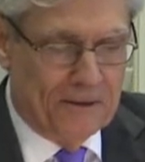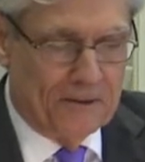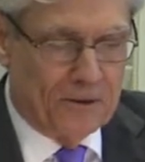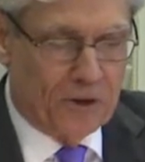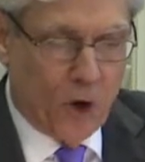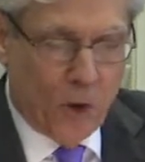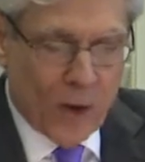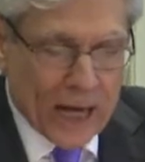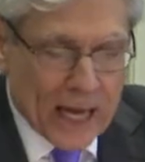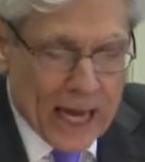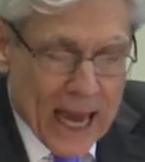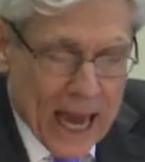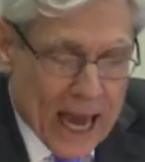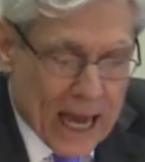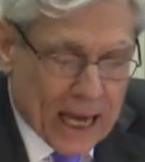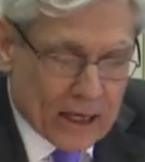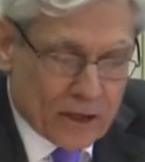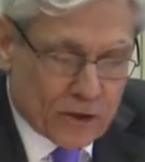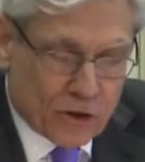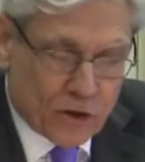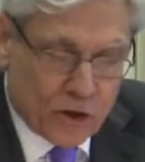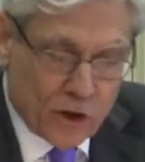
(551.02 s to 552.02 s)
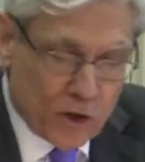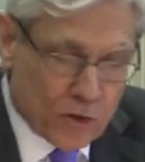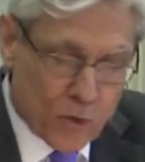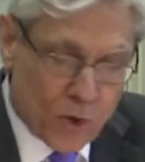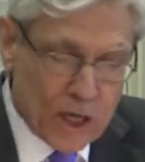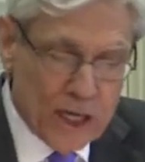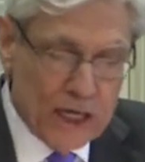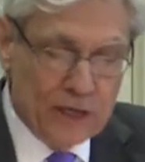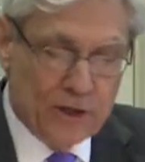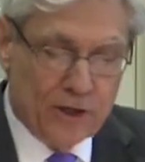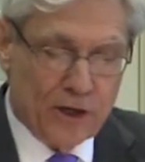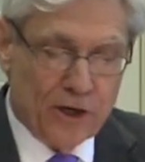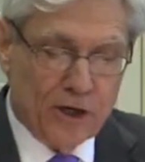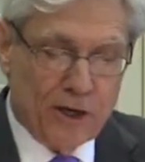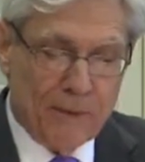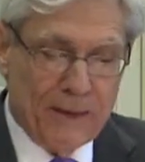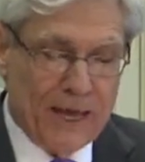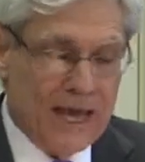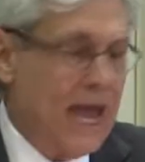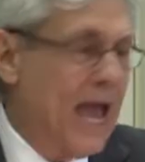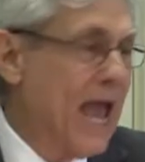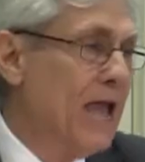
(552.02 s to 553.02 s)
So he has good reason
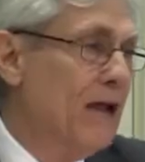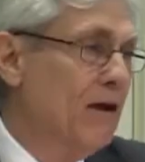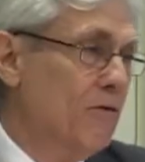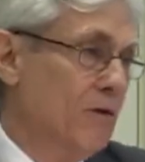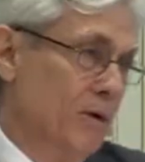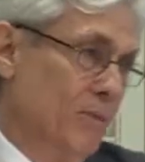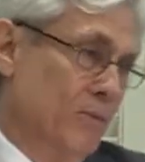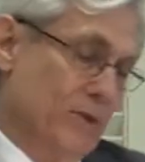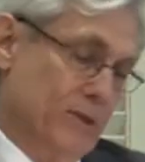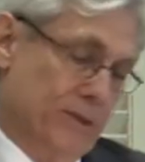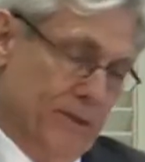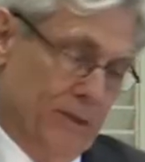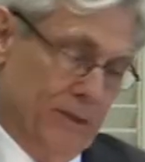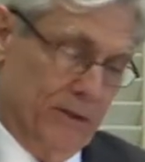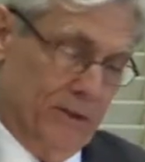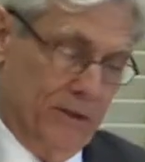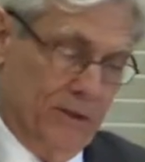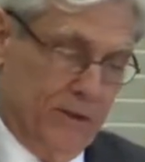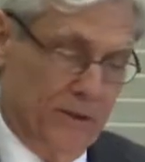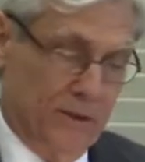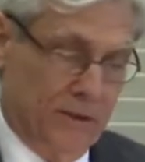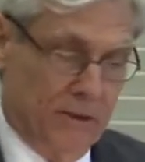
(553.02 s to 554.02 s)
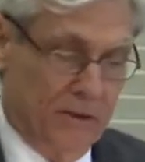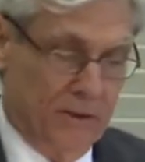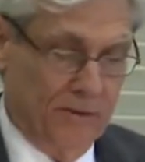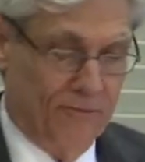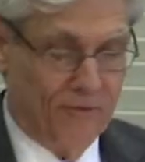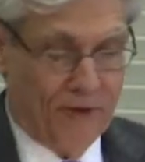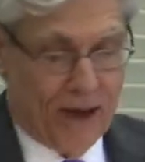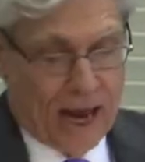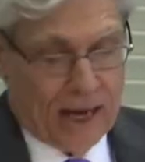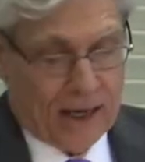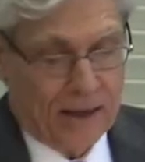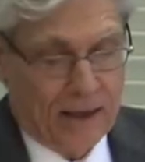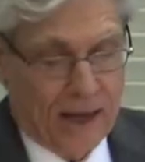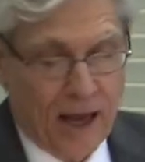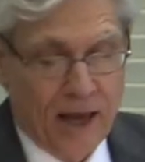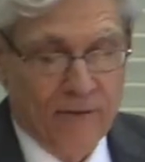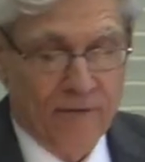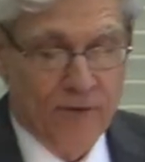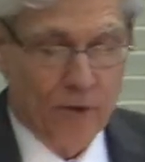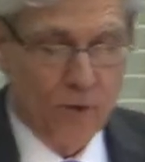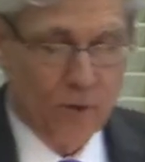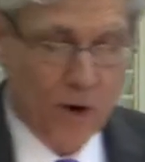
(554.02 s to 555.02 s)
to be angry with us. In fact,
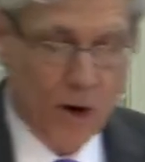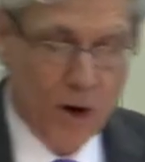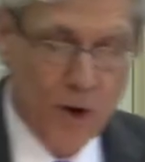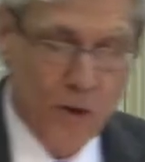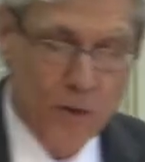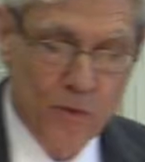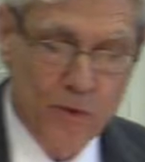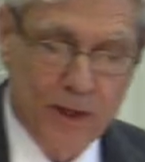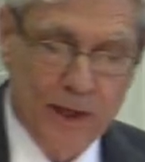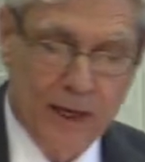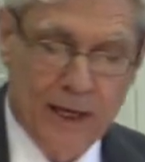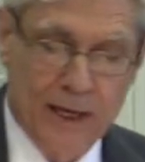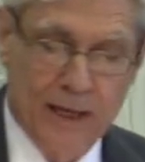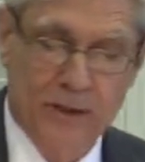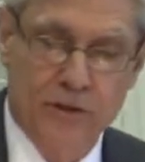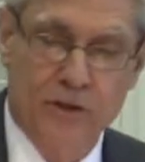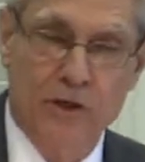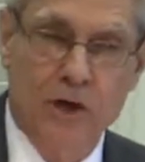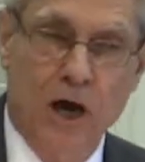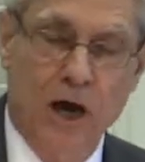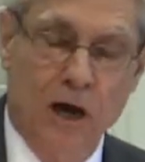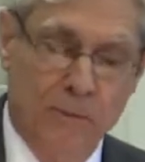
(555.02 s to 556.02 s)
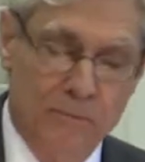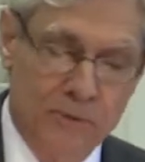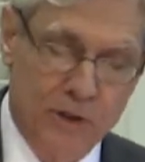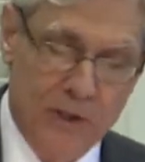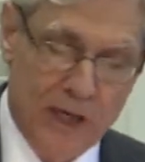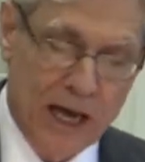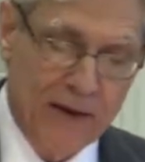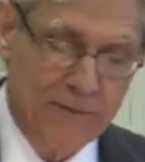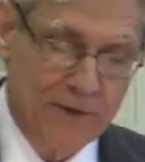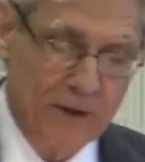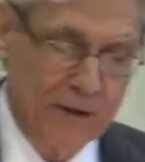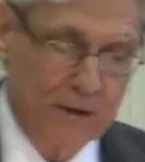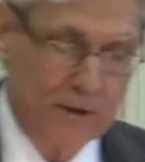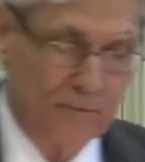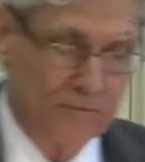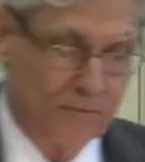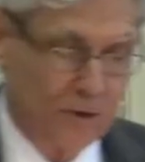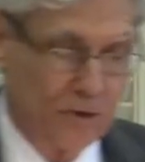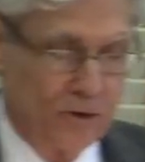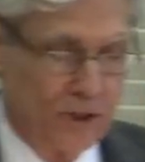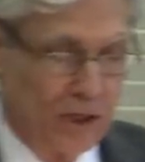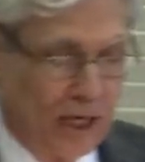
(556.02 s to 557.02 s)
David wrote in Psalm 7,
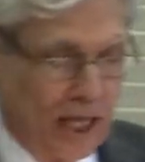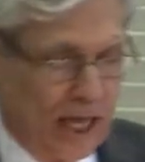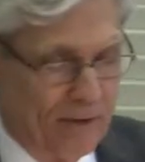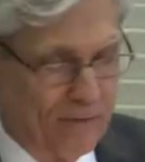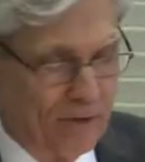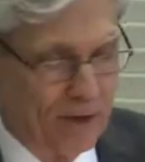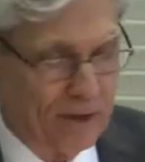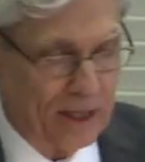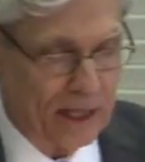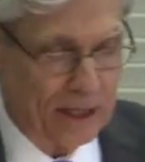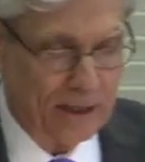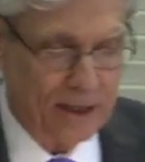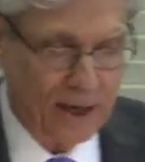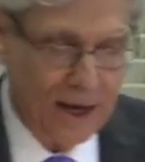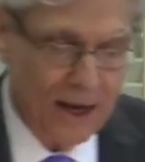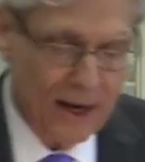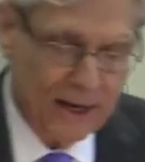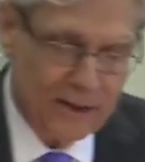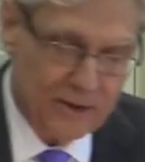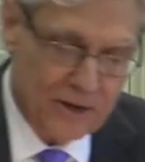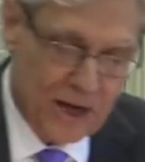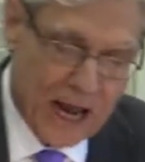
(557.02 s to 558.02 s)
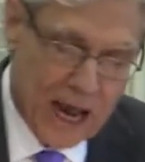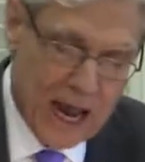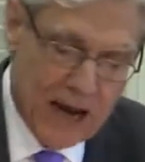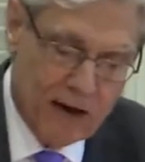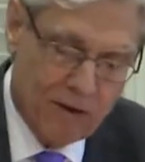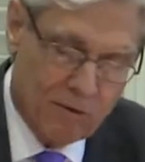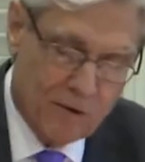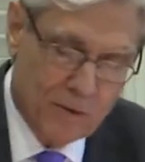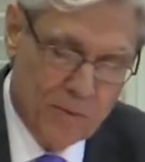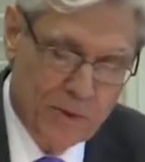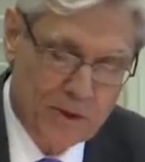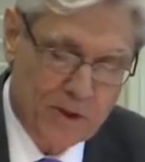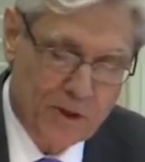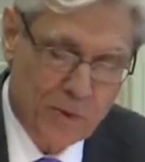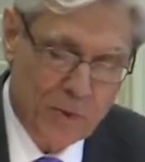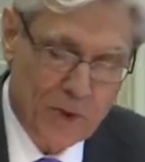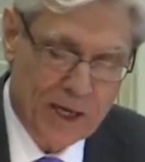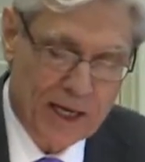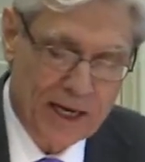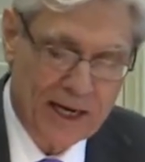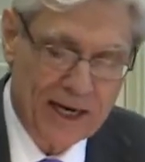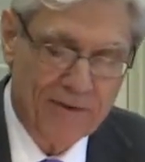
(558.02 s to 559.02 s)
verse 11, that God is angry with the
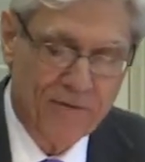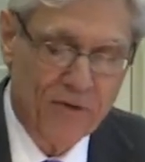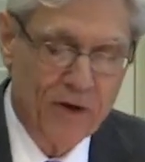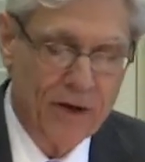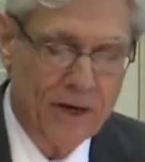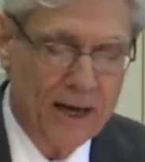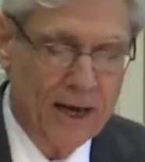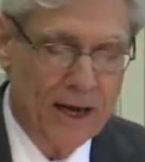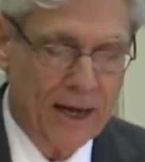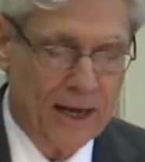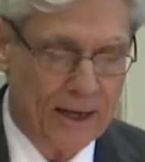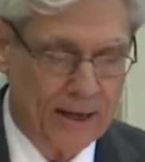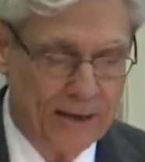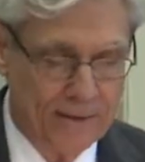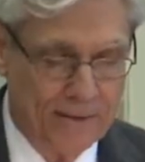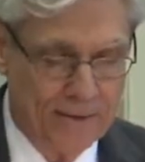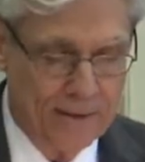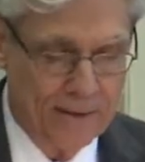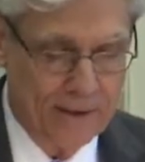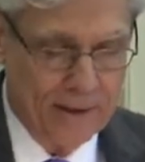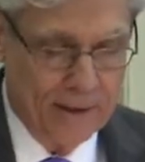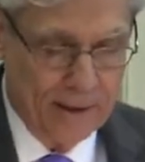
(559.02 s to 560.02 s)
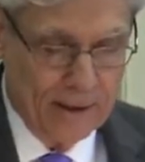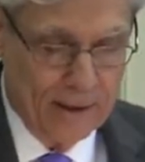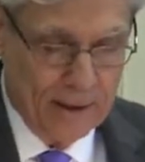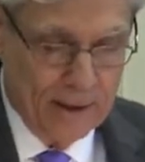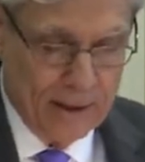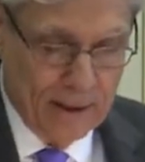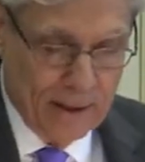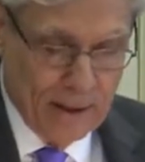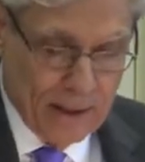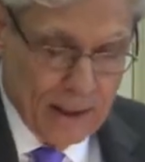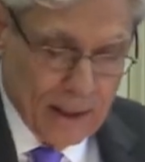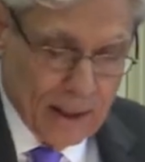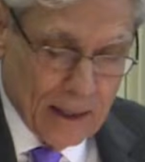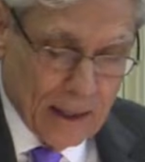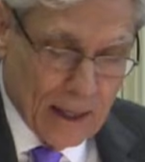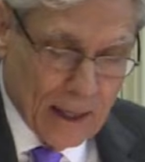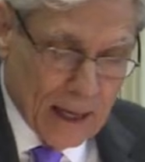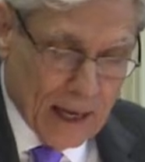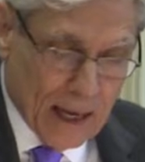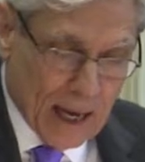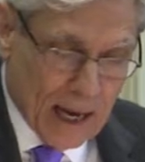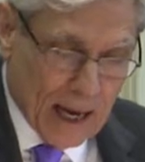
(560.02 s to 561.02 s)
wicked every day.
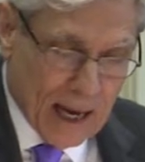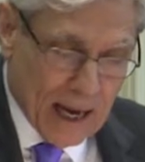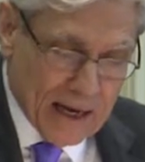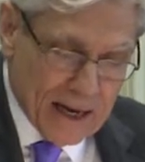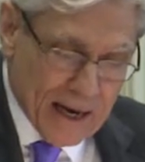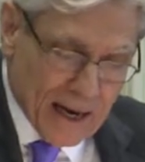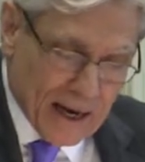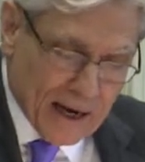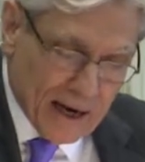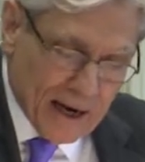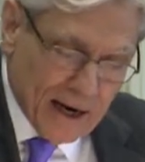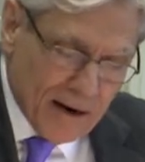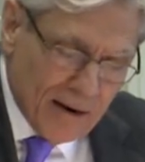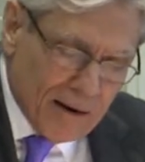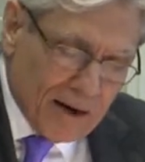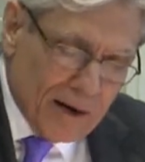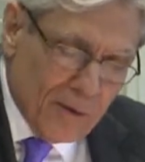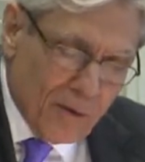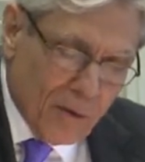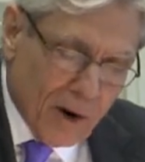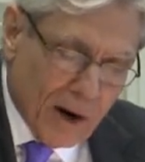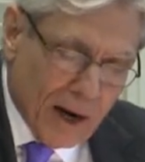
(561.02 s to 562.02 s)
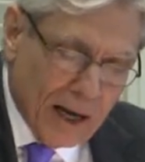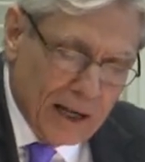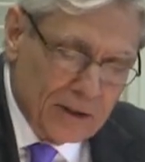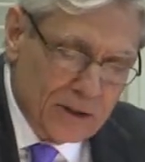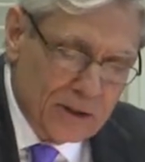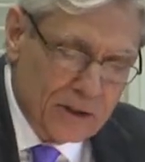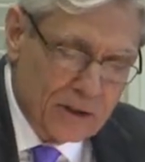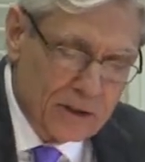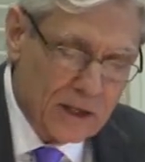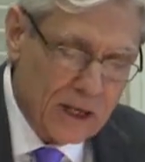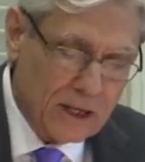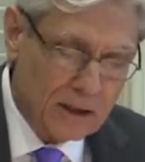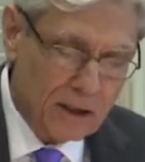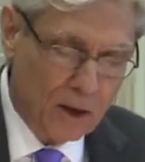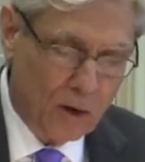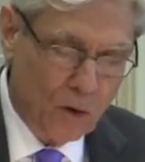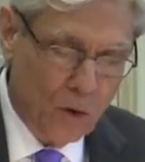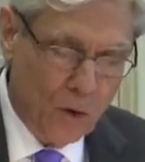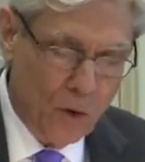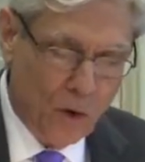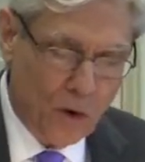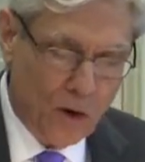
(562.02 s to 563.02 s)
And yet here he writes that the
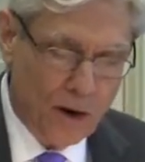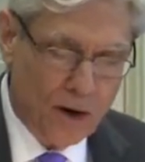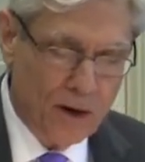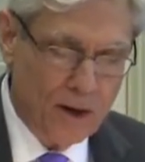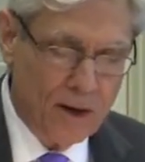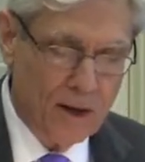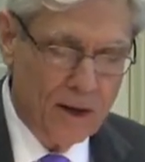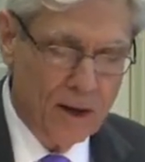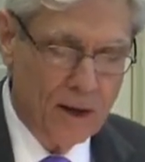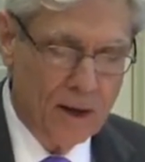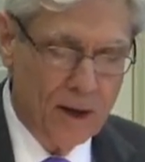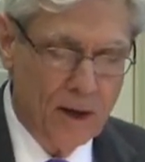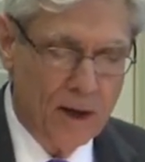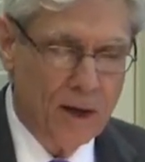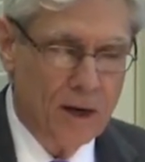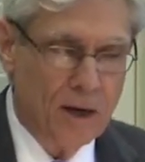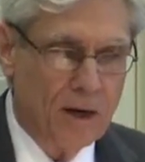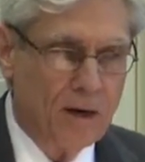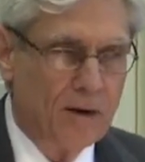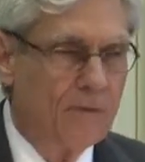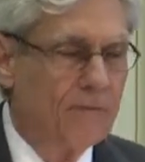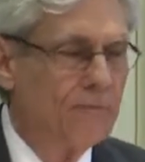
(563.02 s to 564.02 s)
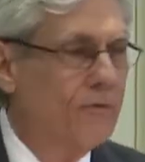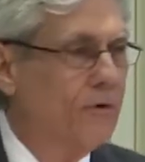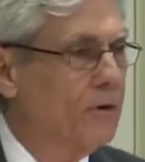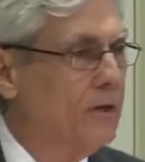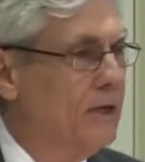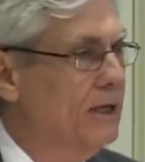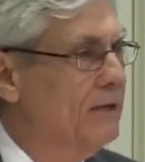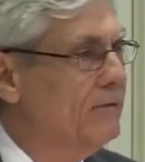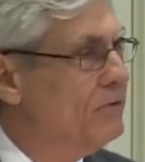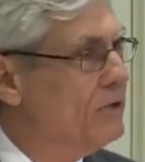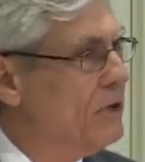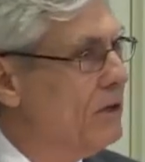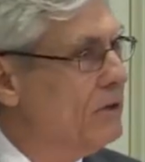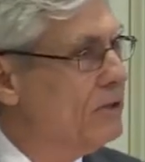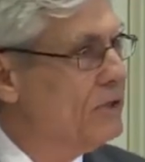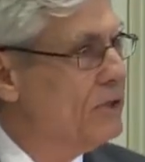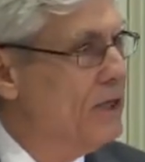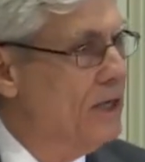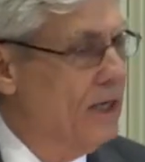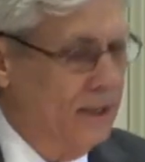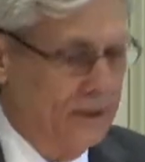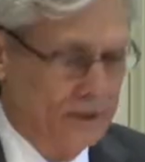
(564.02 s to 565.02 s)
Lord forgives our
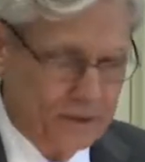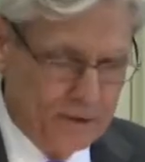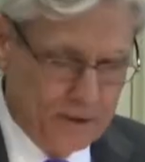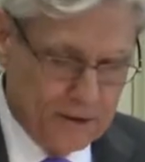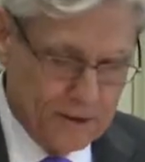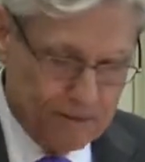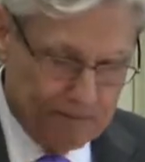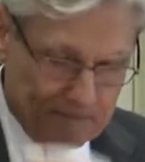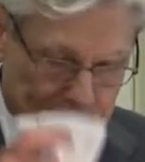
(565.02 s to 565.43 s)
sins.